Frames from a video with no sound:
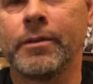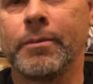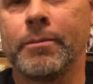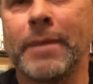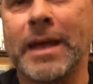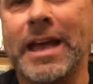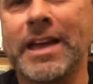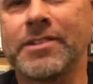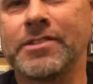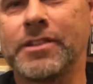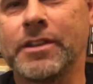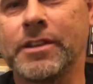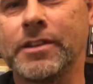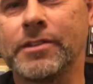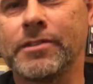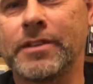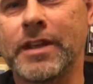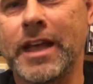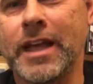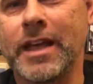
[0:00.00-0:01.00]

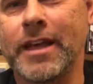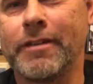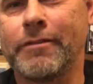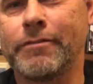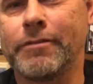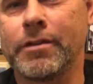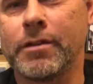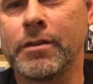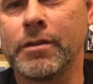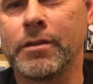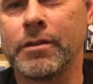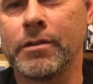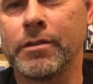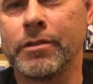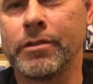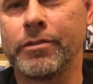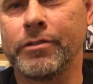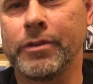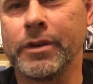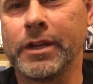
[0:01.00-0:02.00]
Magazines, I have
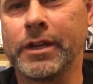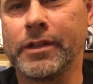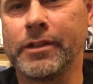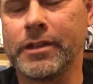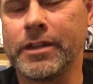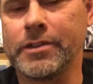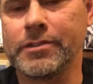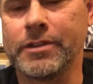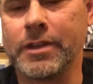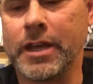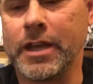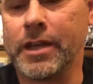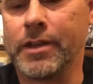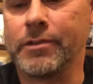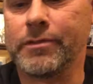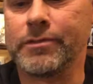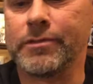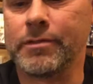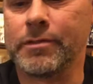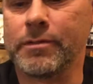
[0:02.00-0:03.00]
3 of these
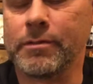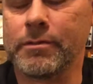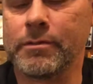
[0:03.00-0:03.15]
guys.